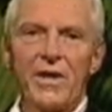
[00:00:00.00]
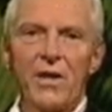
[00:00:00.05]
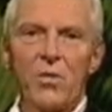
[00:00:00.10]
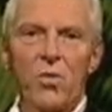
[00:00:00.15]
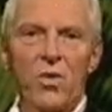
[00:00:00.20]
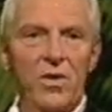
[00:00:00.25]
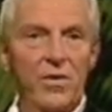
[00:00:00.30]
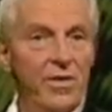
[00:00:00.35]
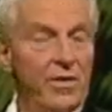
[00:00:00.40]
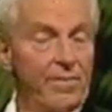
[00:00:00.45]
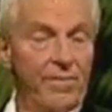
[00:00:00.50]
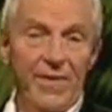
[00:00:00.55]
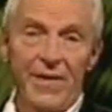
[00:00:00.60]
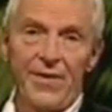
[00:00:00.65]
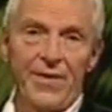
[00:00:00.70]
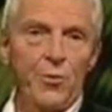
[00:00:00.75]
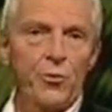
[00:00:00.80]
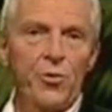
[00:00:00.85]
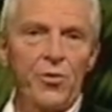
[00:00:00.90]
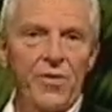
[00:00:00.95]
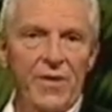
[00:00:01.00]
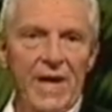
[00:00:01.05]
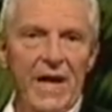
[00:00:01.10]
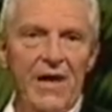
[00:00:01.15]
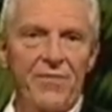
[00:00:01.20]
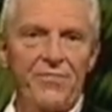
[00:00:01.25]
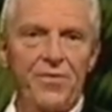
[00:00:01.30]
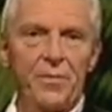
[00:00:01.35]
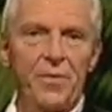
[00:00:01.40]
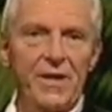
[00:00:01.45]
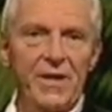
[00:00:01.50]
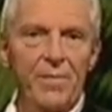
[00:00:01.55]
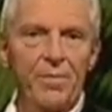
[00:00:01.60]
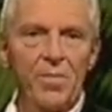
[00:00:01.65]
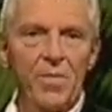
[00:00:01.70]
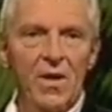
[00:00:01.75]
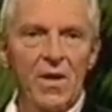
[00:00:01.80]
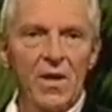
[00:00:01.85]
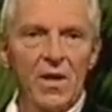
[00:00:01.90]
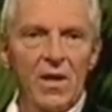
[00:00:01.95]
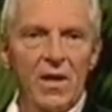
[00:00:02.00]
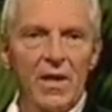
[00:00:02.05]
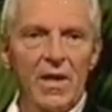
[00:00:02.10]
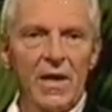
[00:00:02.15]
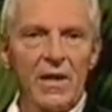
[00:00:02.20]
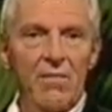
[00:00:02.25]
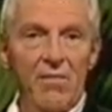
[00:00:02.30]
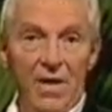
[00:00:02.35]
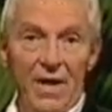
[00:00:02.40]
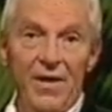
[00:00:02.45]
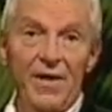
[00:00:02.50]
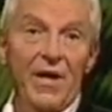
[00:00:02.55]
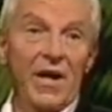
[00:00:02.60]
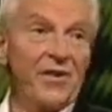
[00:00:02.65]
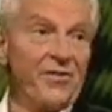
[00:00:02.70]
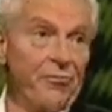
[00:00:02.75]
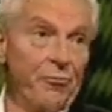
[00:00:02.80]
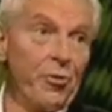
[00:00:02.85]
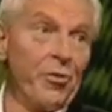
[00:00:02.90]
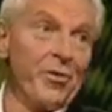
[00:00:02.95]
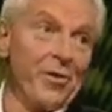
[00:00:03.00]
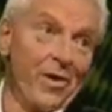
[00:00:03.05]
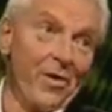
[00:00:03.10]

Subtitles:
Yeah, well, they really have to be. And a lot of guys really